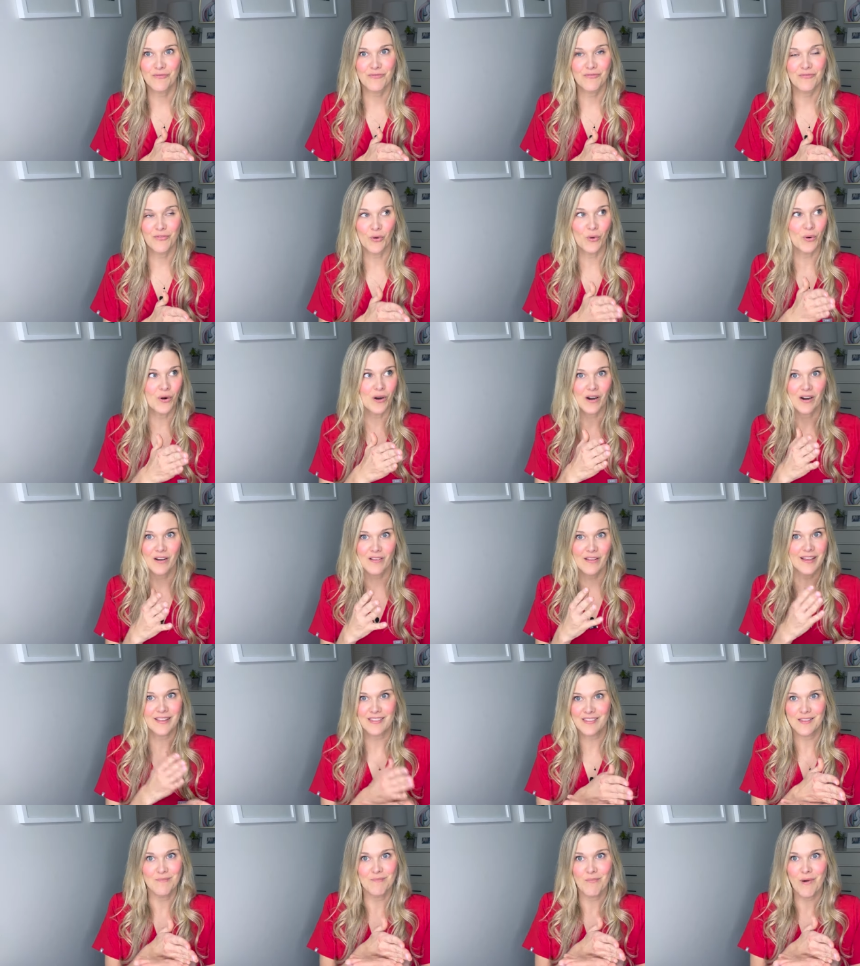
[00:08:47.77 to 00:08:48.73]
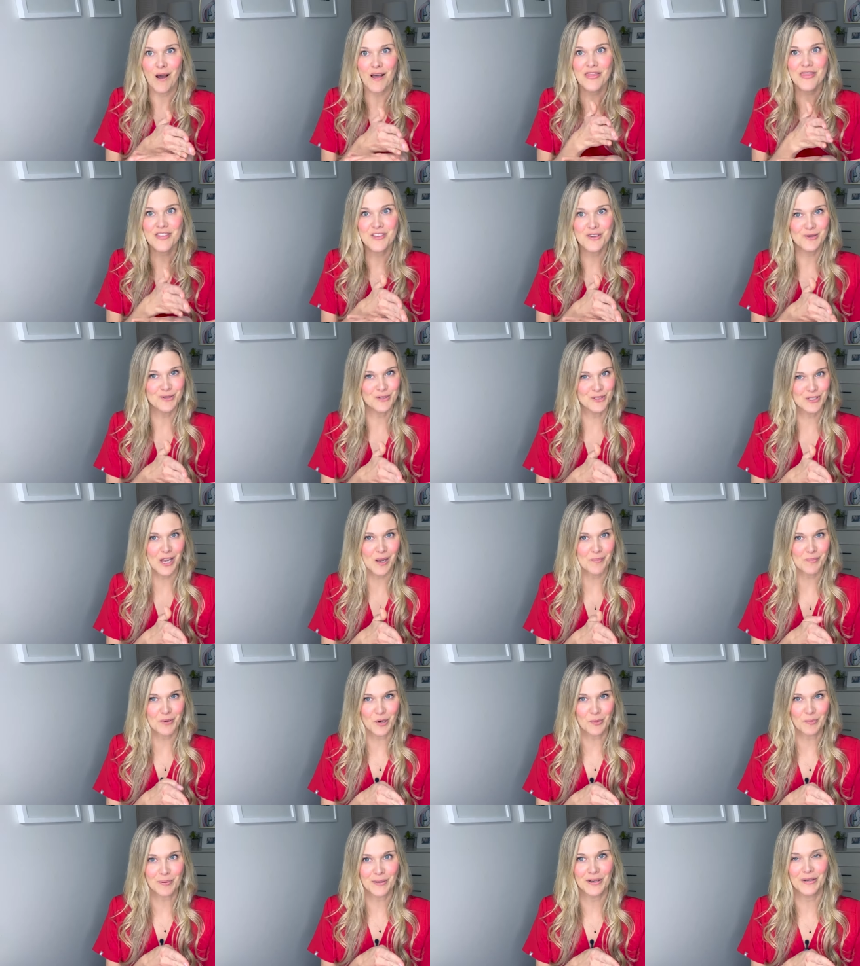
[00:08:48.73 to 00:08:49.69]
for like the month you stop
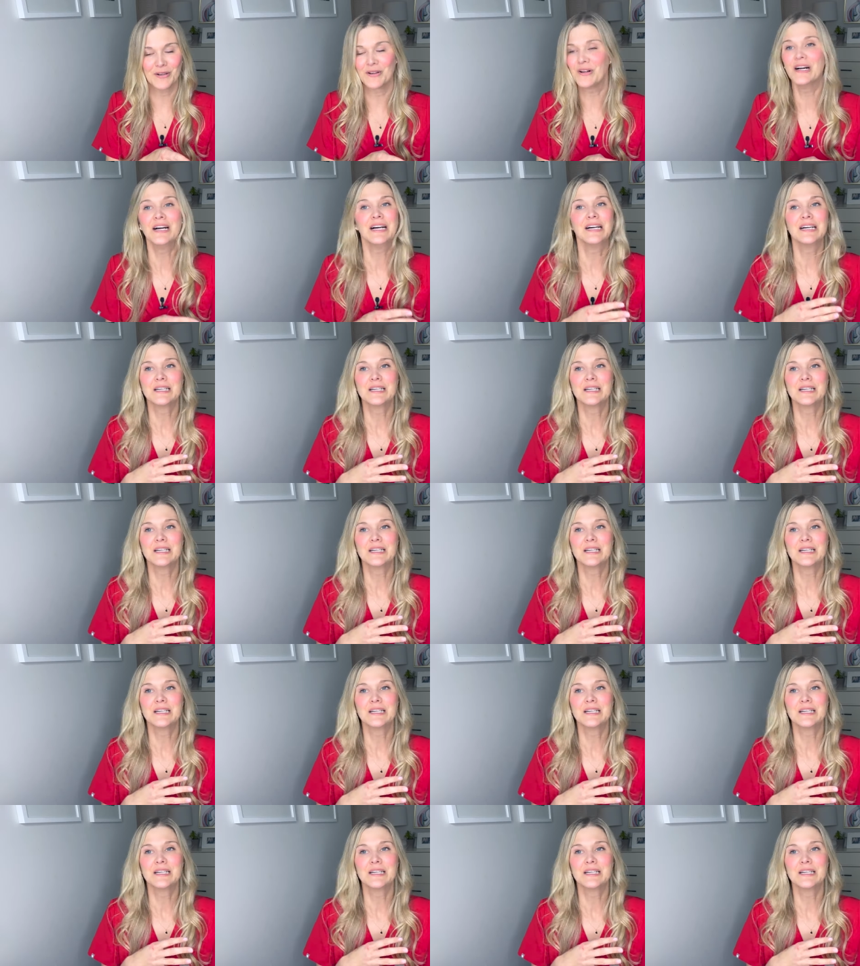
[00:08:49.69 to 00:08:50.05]
your pill.